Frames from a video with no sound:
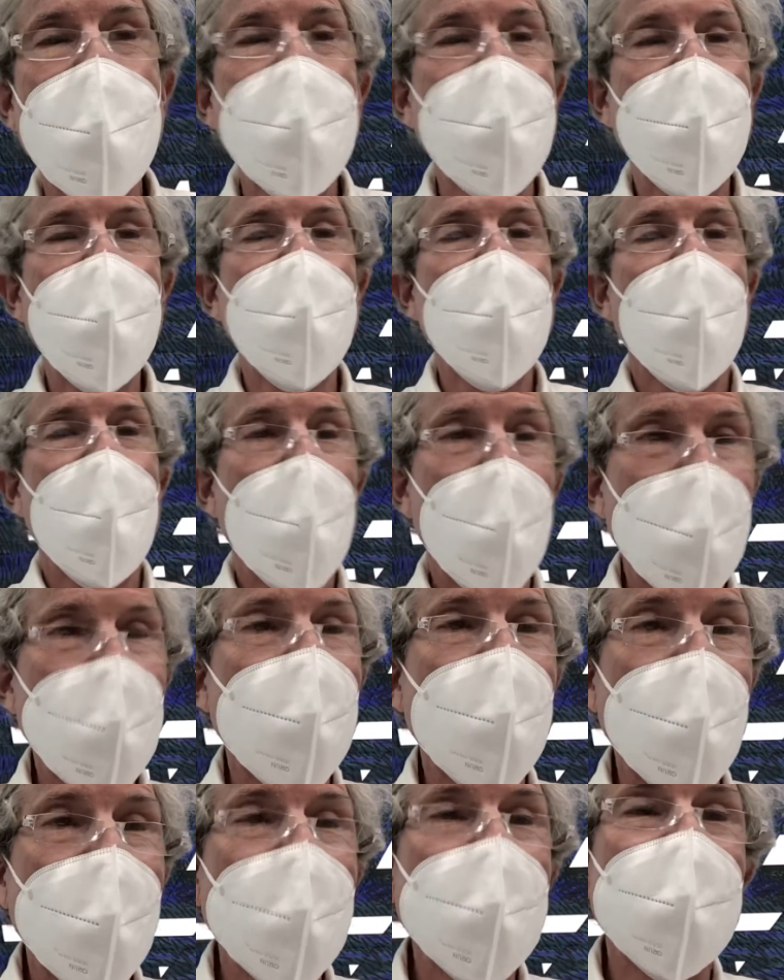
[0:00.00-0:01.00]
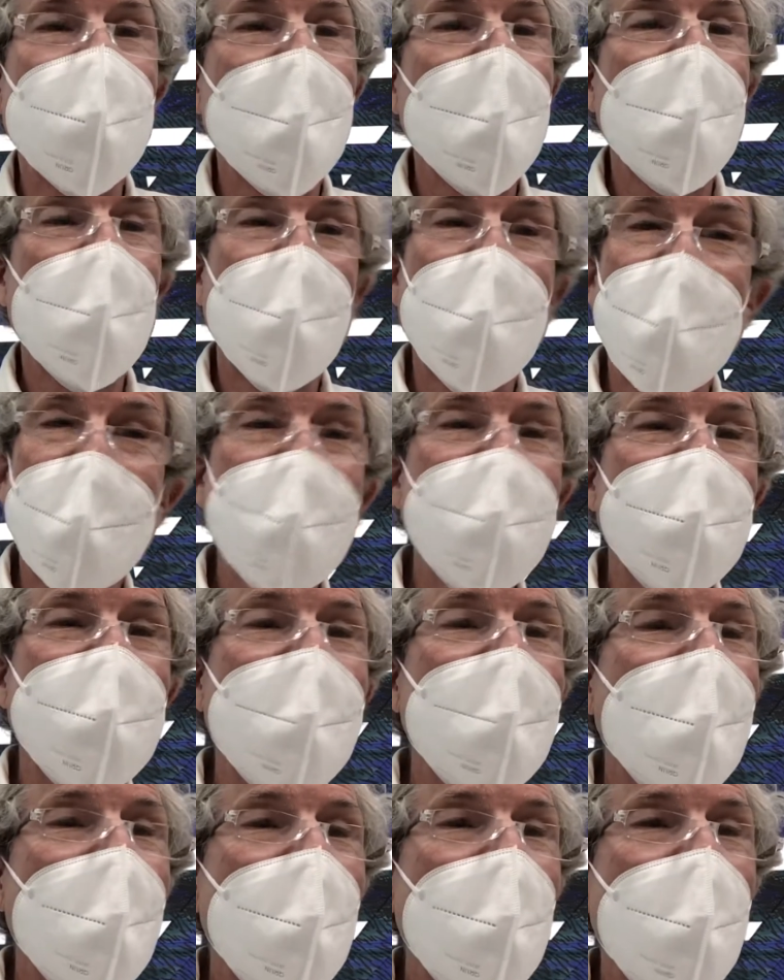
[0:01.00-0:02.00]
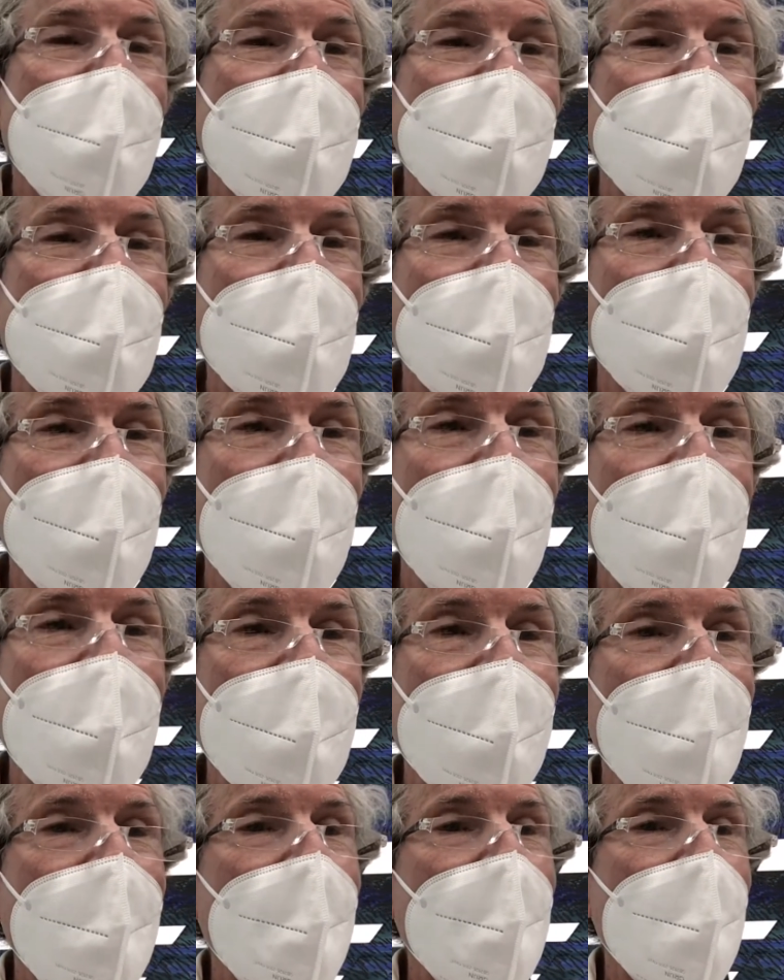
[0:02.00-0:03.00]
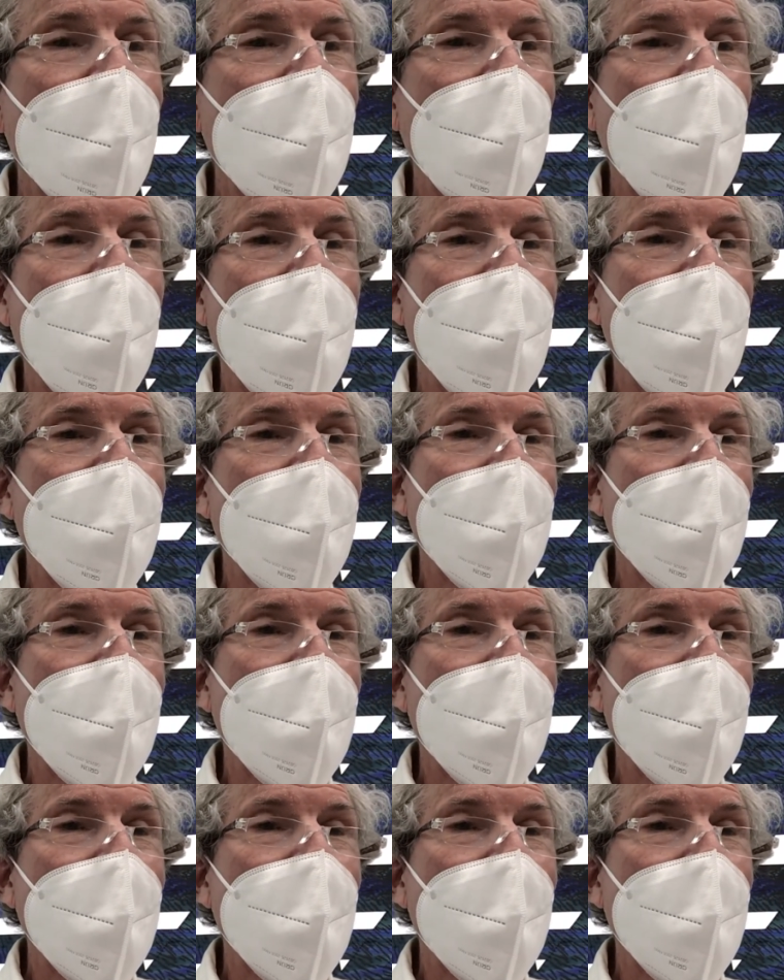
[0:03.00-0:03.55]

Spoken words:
did was when he didn't want to go along with